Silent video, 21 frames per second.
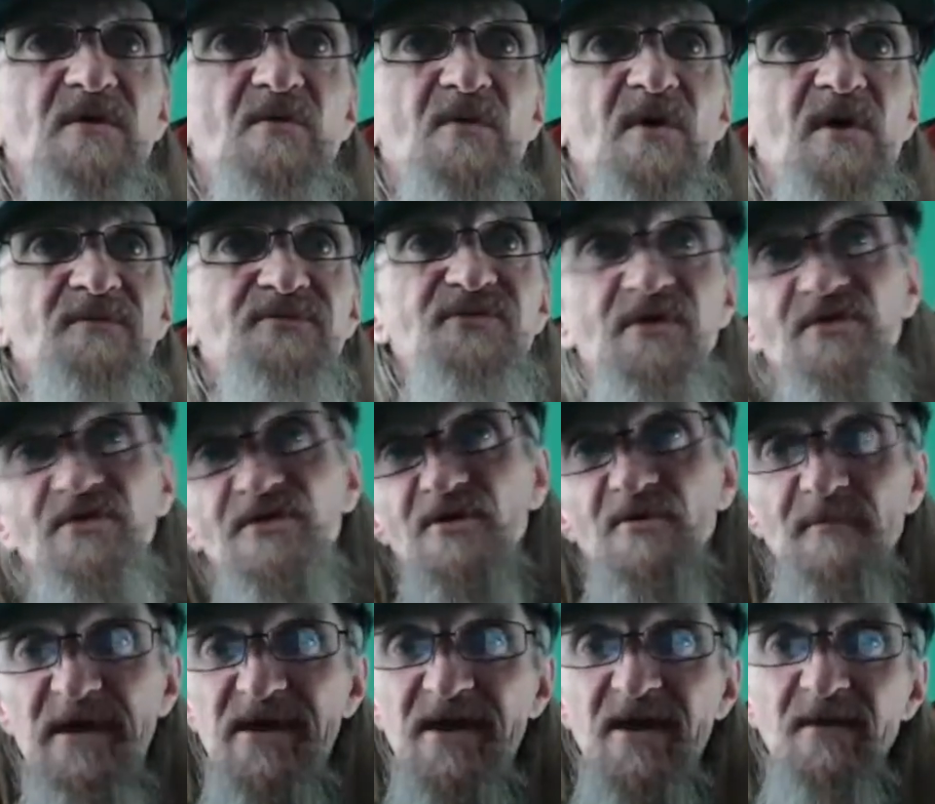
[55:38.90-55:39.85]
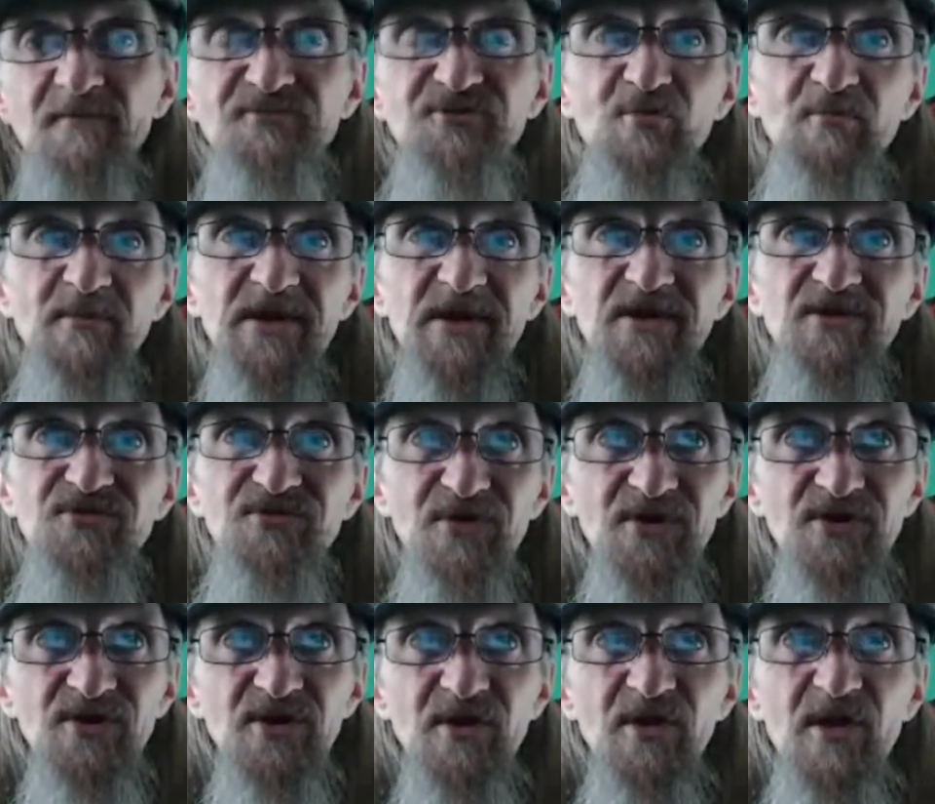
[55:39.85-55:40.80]
Well, I'm sitting there, man. I'm 2 minutes
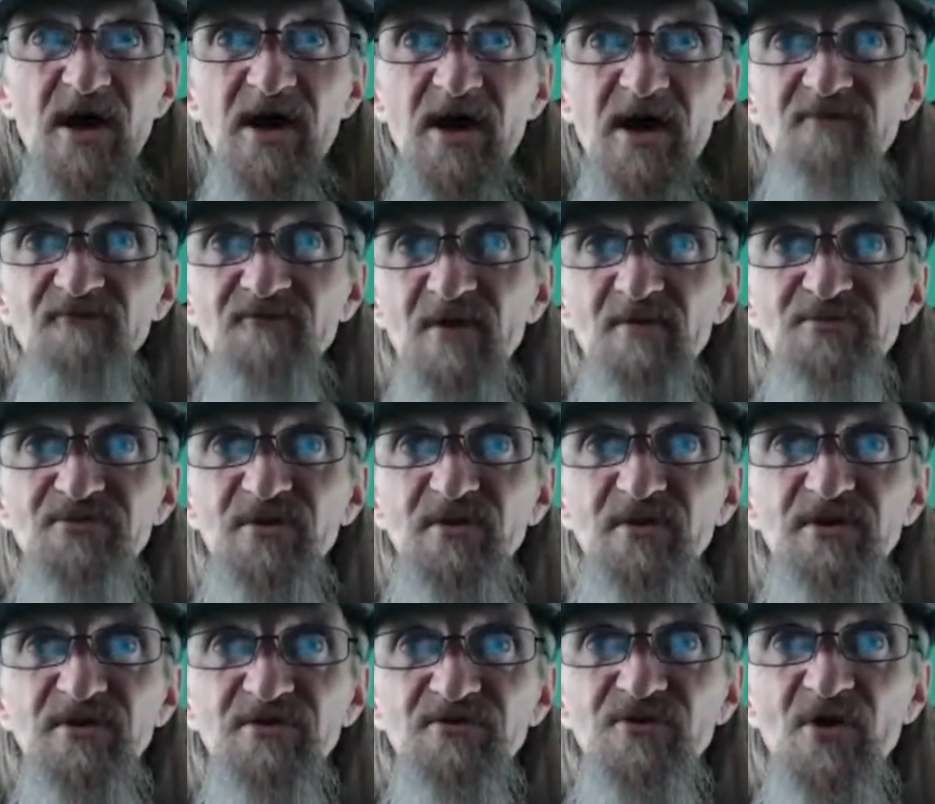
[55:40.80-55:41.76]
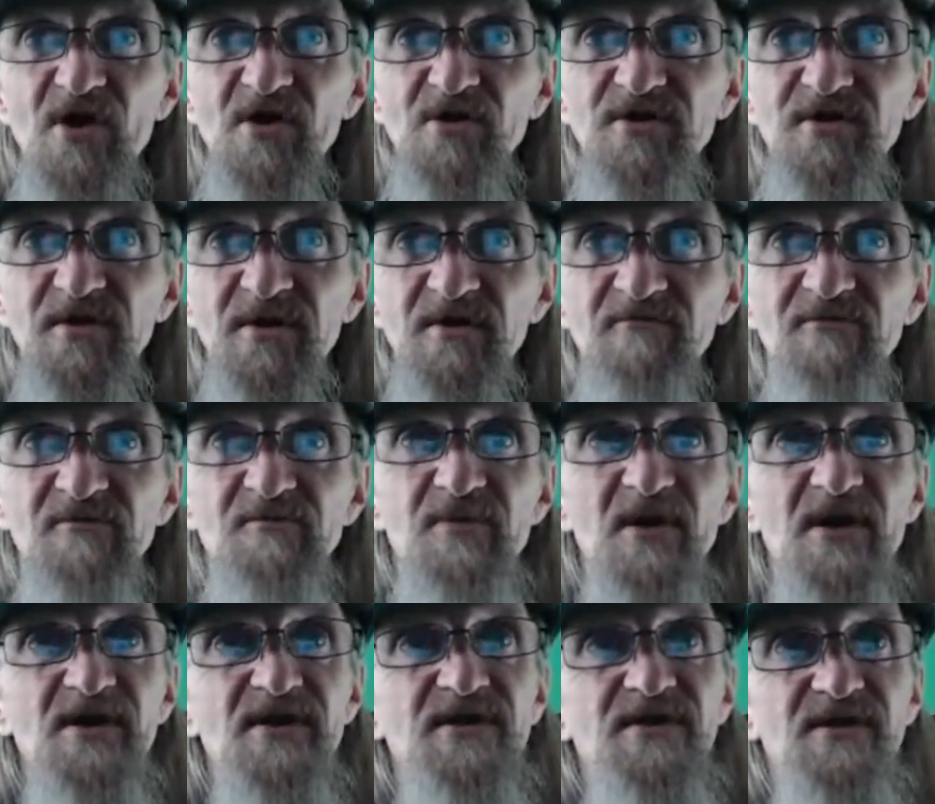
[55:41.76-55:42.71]
into live, and I'm sitting here talking to
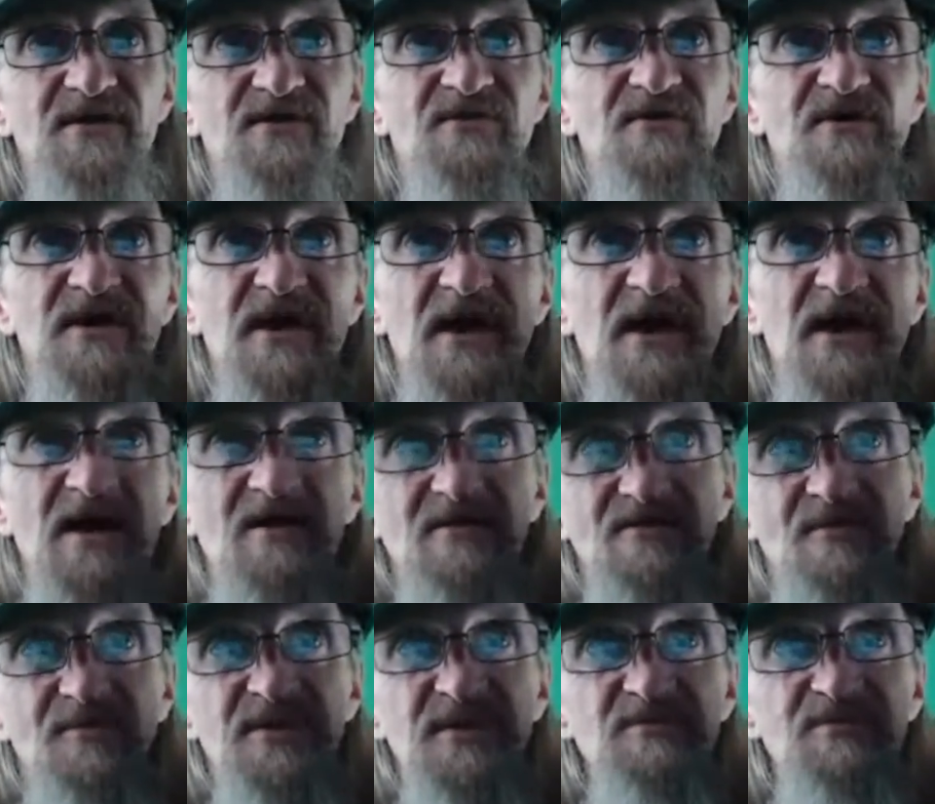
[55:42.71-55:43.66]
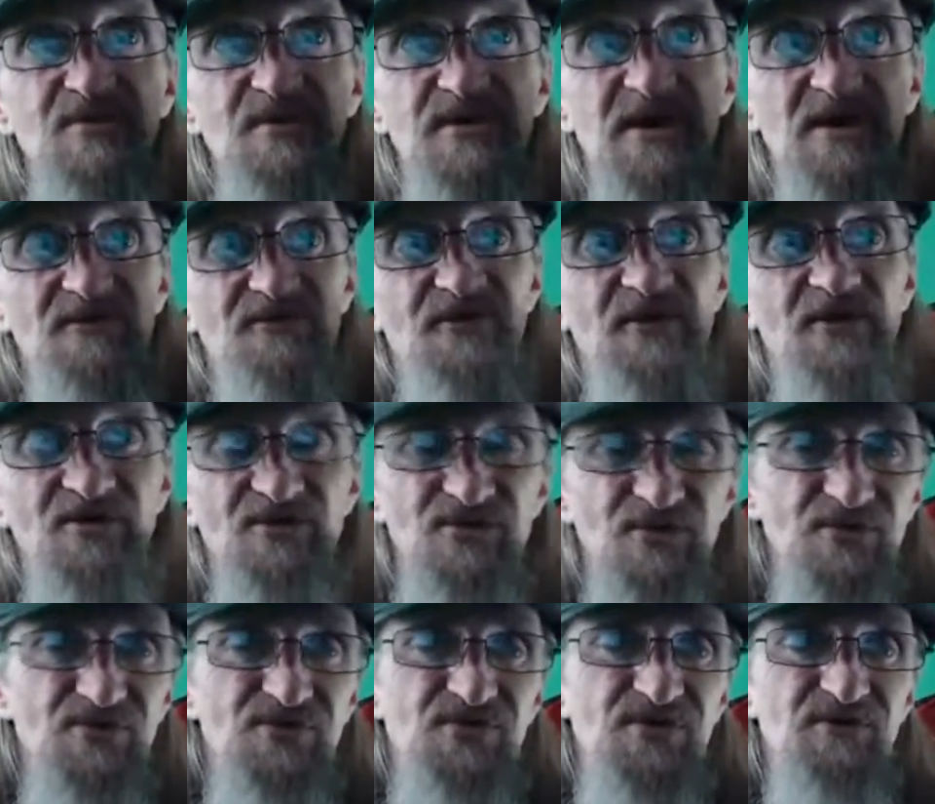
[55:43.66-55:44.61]
everybody, and the people count thing
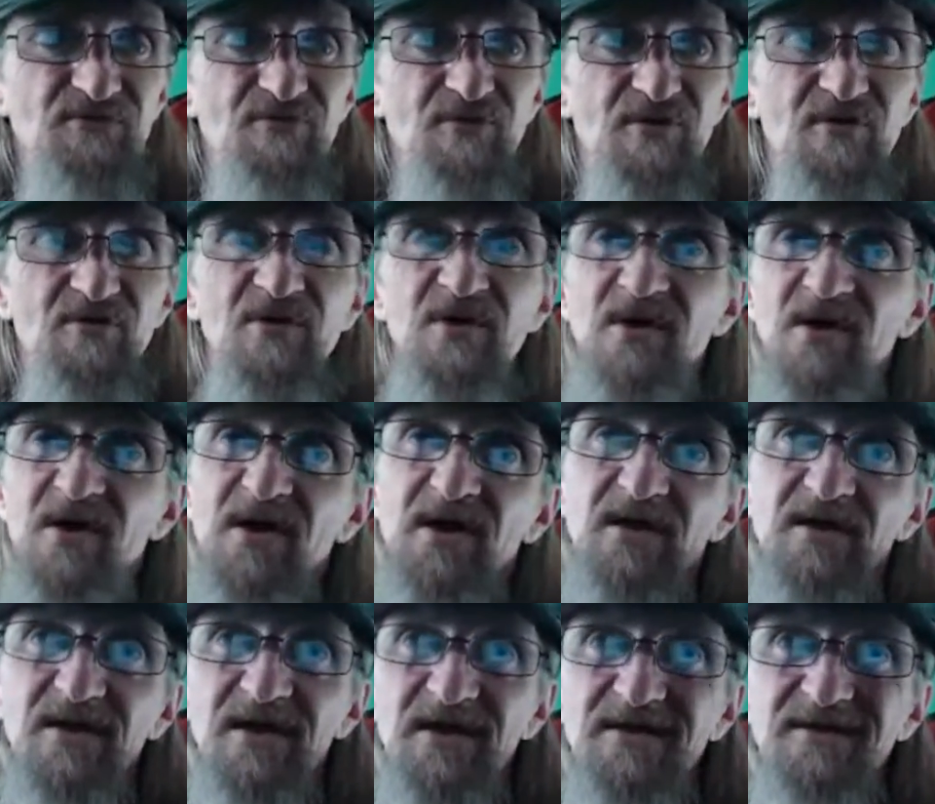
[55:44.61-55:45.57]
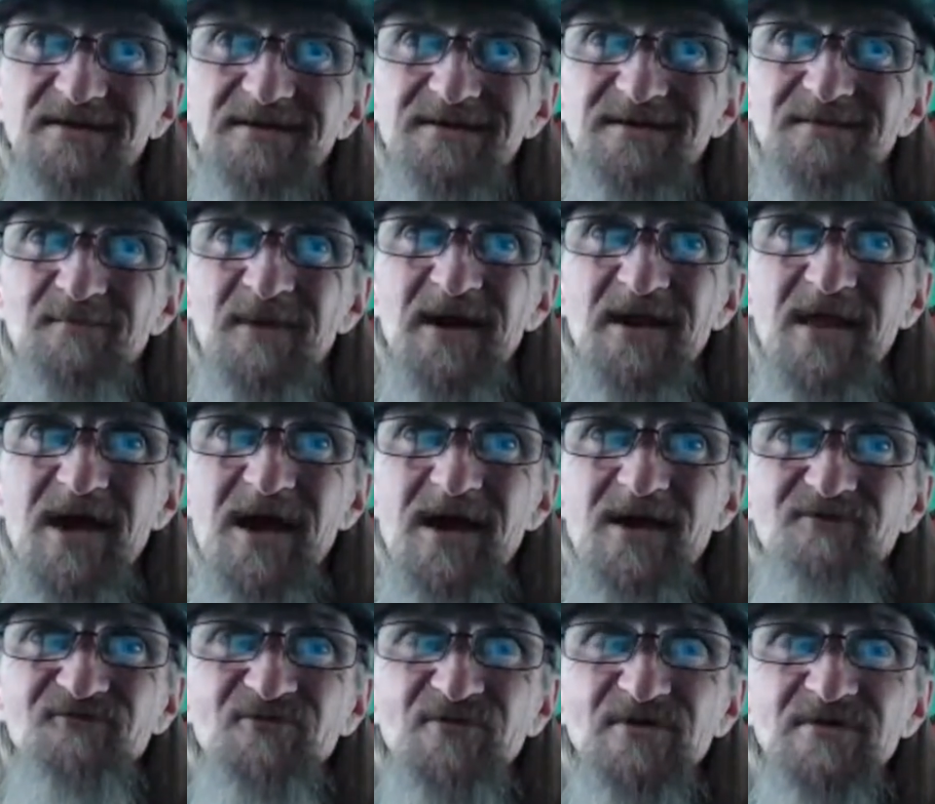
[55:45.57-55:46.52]
says 0. Like, am I
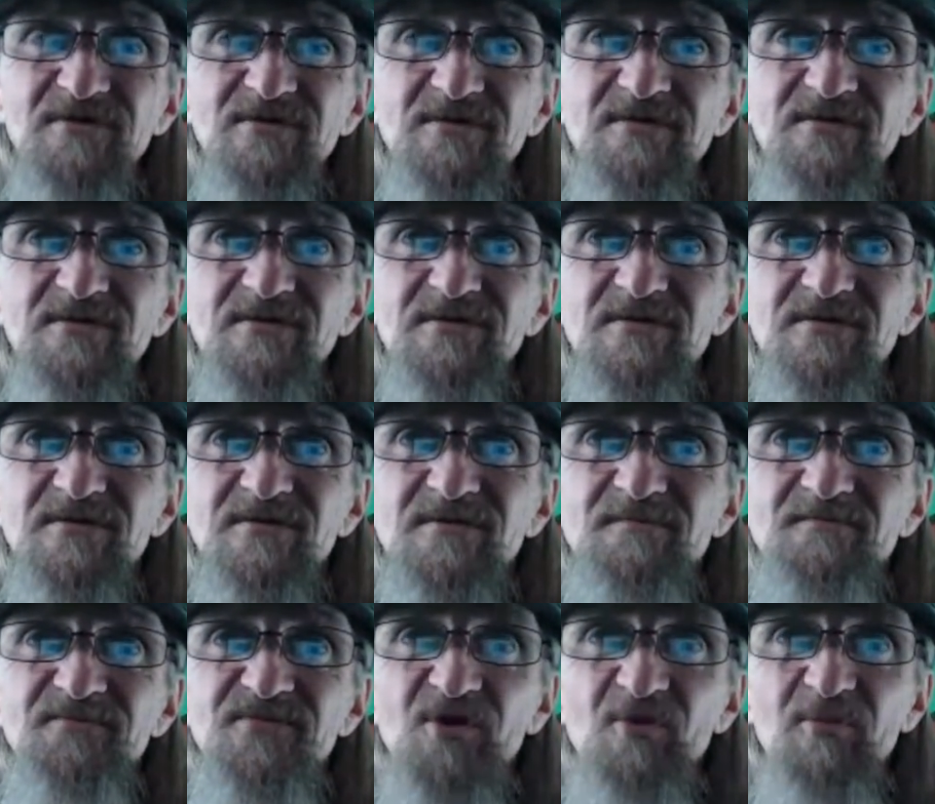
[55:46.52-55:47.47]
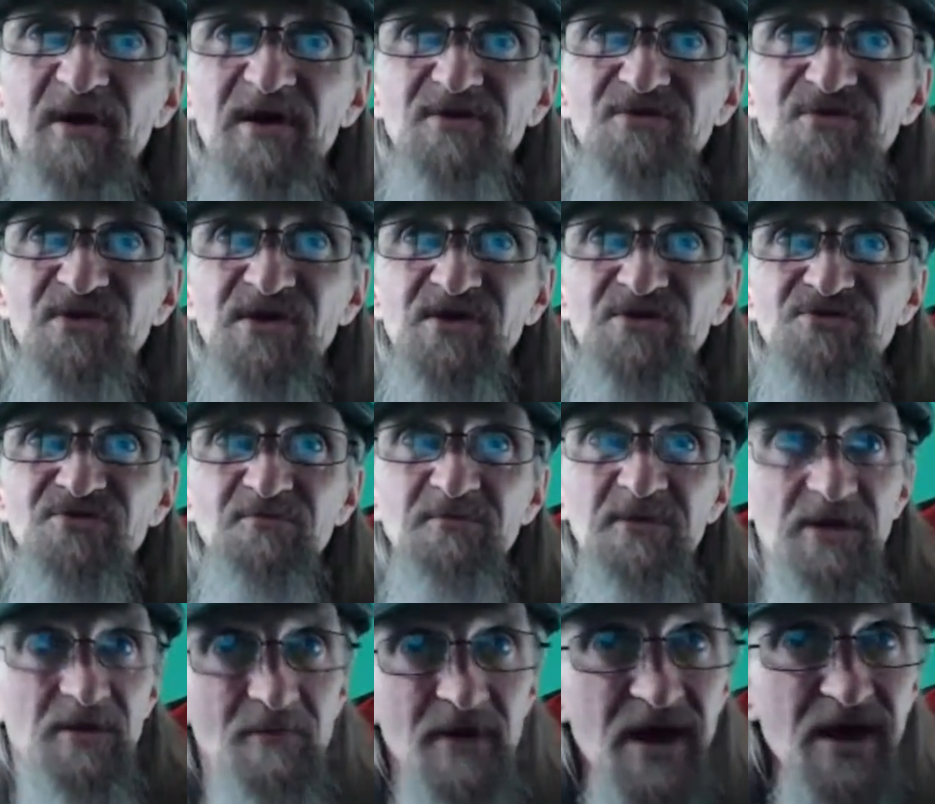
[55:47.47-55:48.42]
live? Nobody's answering
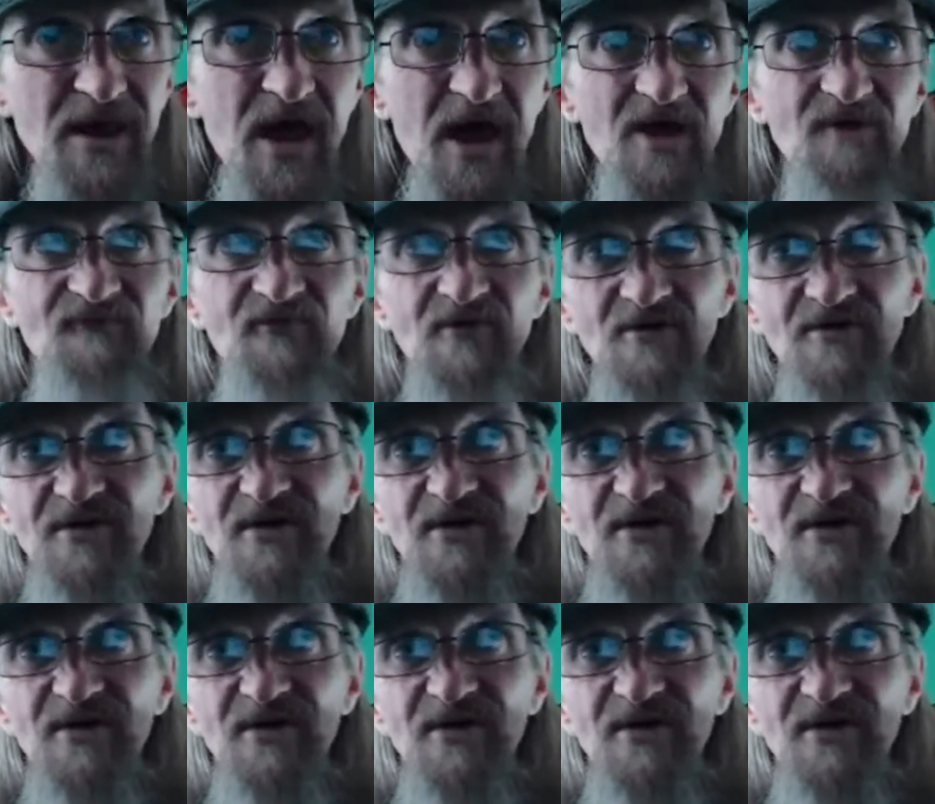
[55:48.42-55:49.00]
me. Am I live here? Can